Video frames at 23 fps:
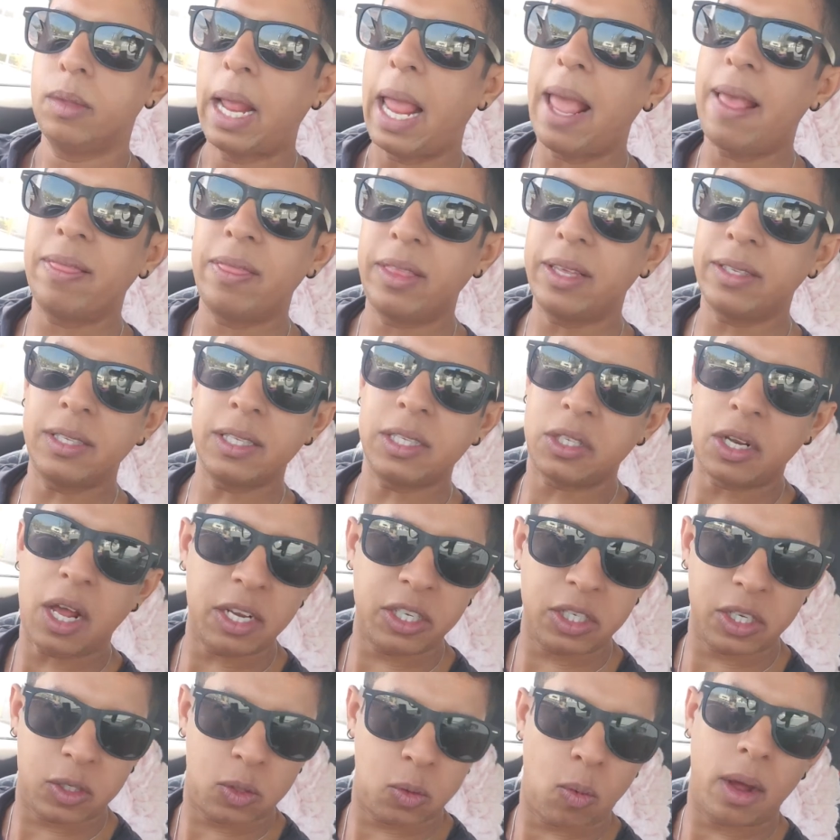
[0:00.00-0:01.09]
And this is not
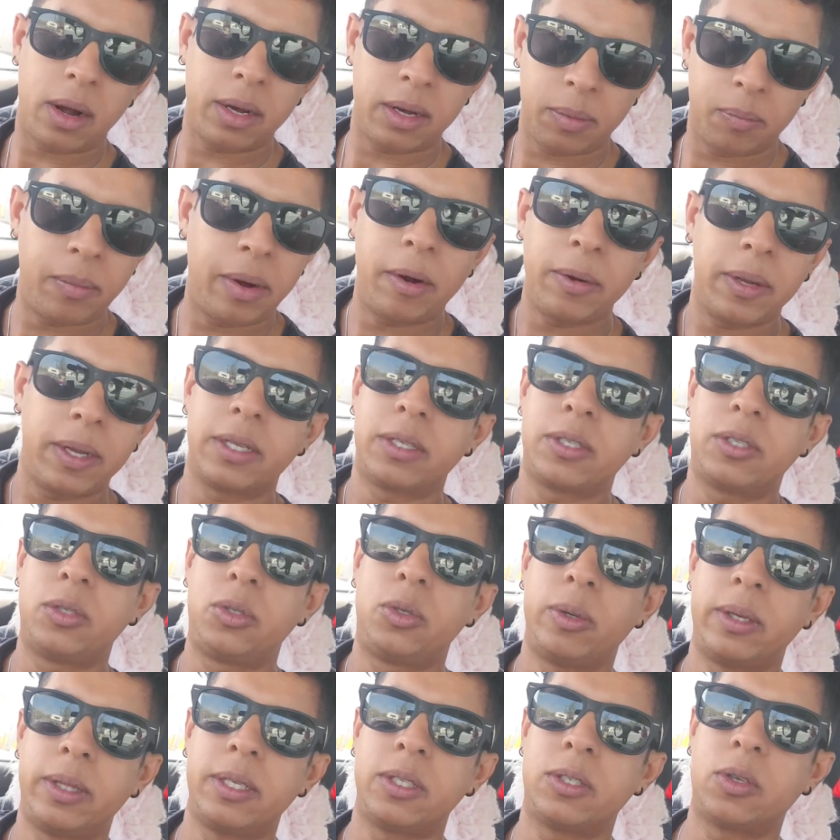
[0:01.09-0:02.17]
just one Americans
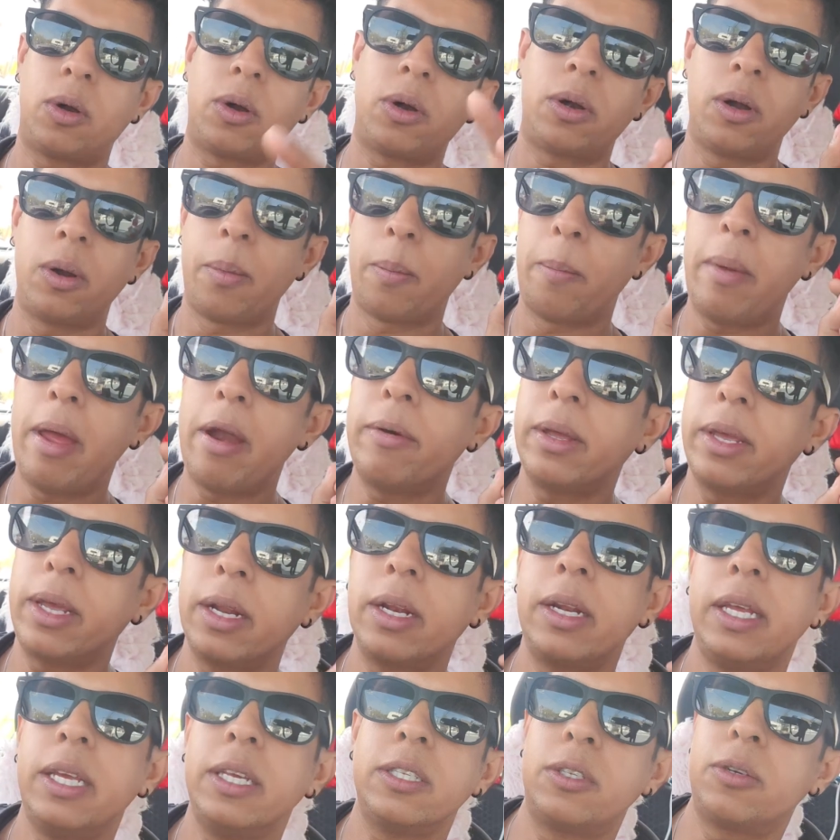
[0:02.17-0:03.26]
doing this, or
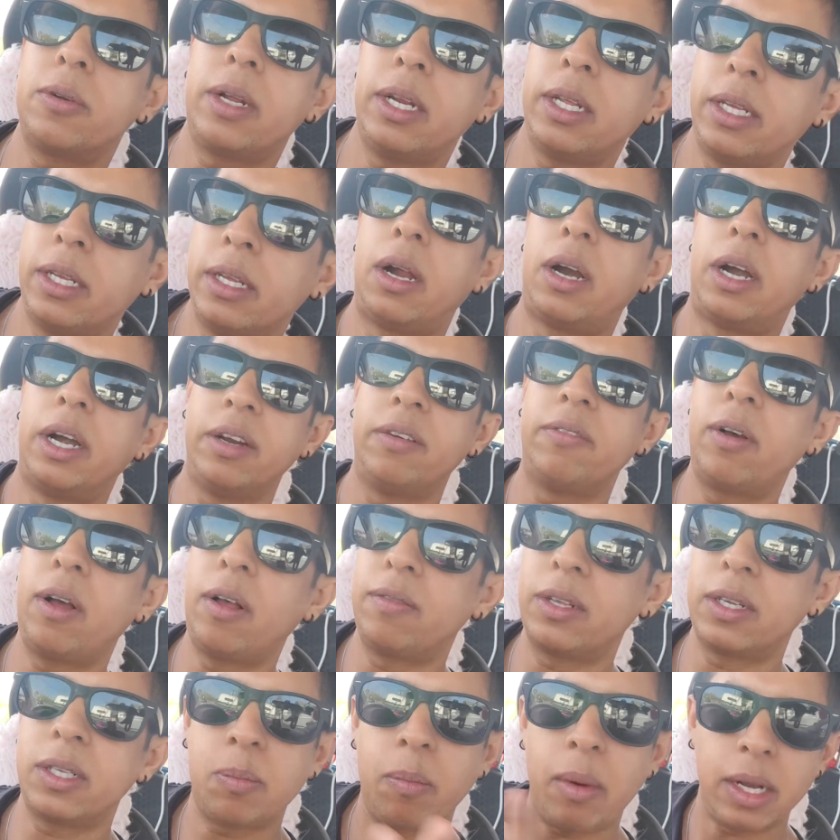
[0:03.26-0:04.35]
American Israeli are involved.
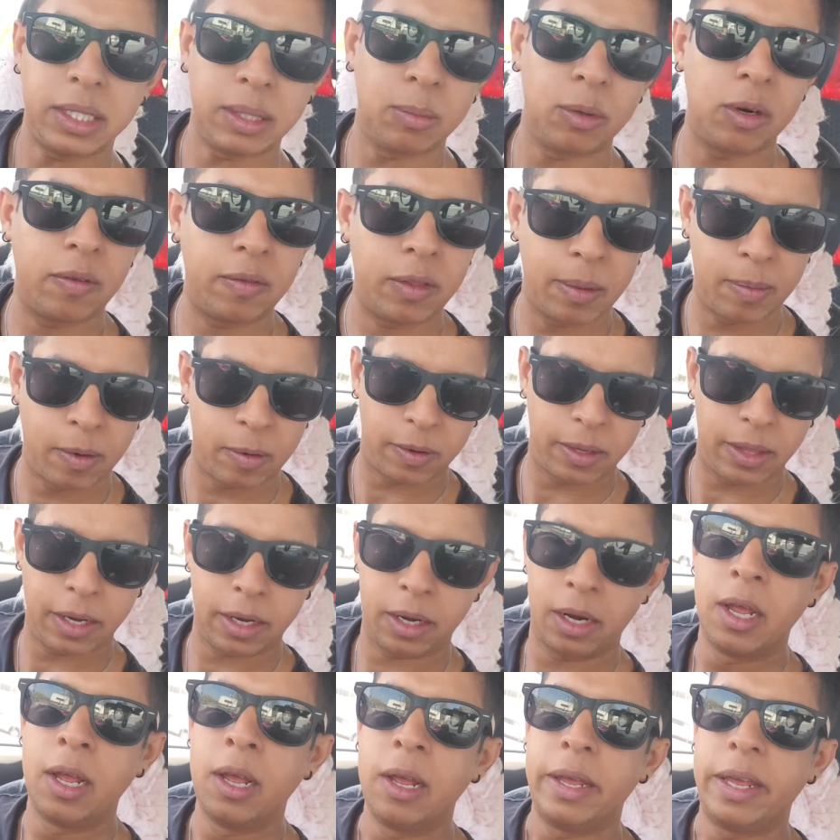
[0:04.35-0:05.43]
There's multiple of them over there,
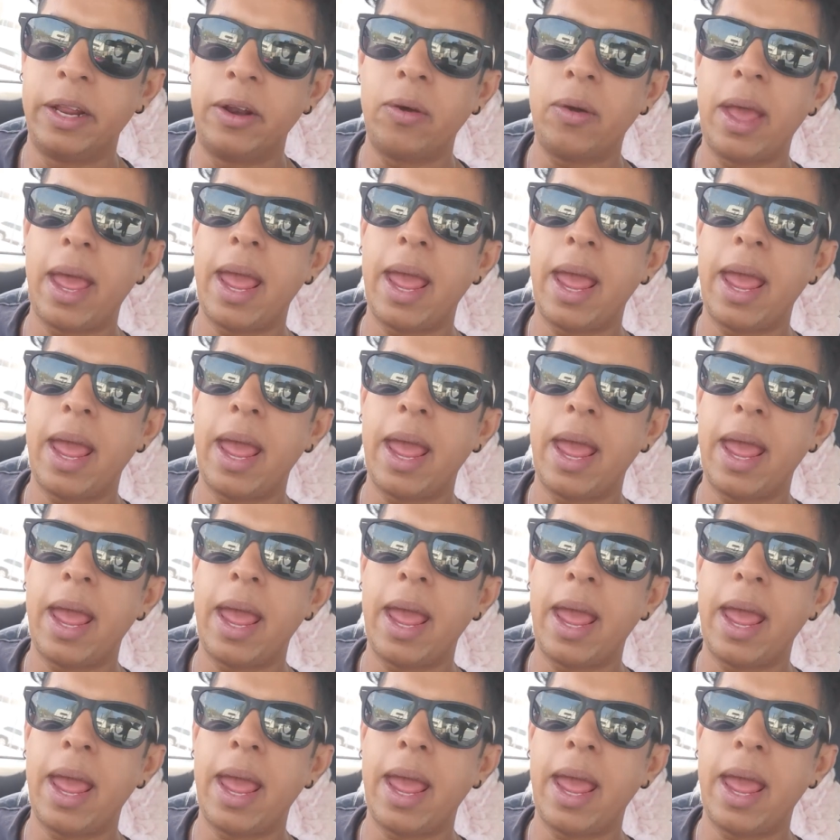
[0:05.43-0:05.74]
you know?